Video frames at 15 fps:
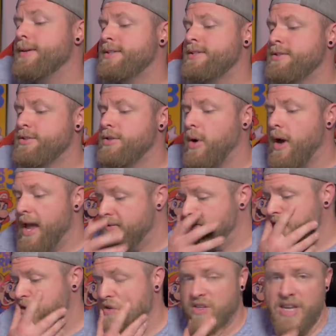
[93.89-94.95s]
Listen, so I
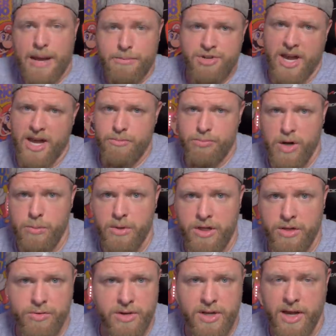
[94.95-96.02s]
haven't used Snapchat in
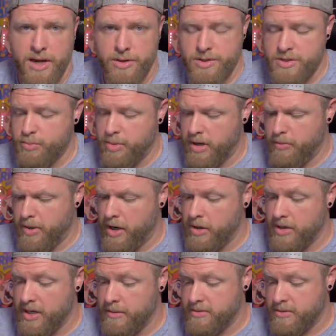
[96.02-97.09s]
probably 3 years, but
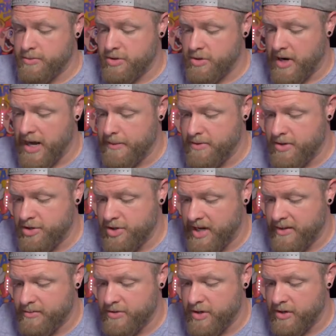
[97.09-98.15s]
apparently I'm subscribed to
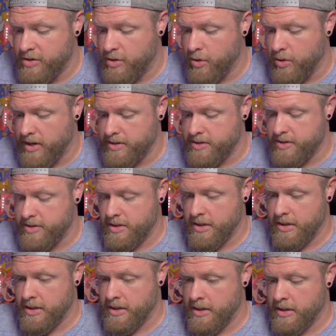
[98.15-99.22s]
Jacob Sartorius.
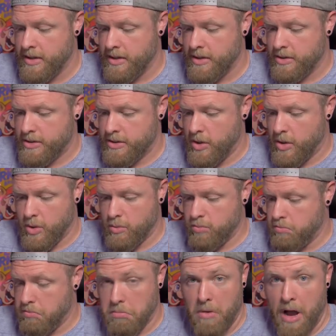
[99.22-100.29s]

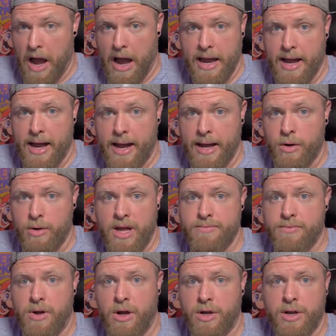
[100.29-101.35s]
So I don't
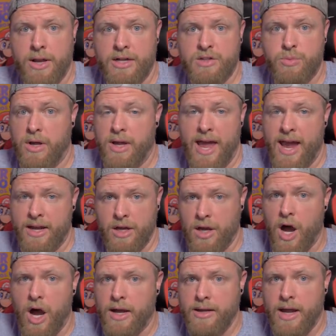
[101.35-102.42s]
have a good explanation. Hand
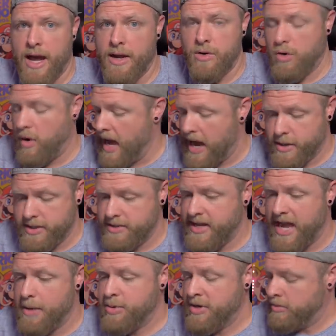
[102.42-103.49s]
to God, I don't know how
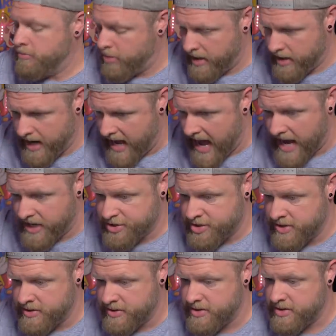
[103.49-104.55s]
this happened, but
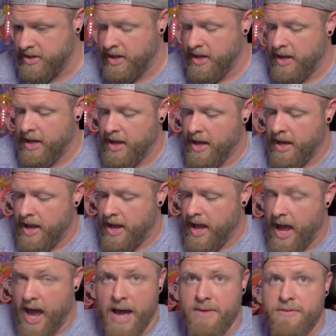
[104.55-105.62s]
actions
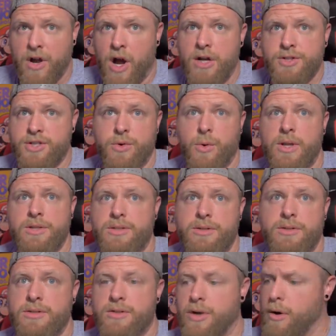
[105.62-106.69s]
have
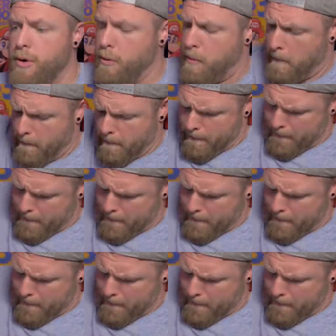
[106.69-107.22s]
consequences. So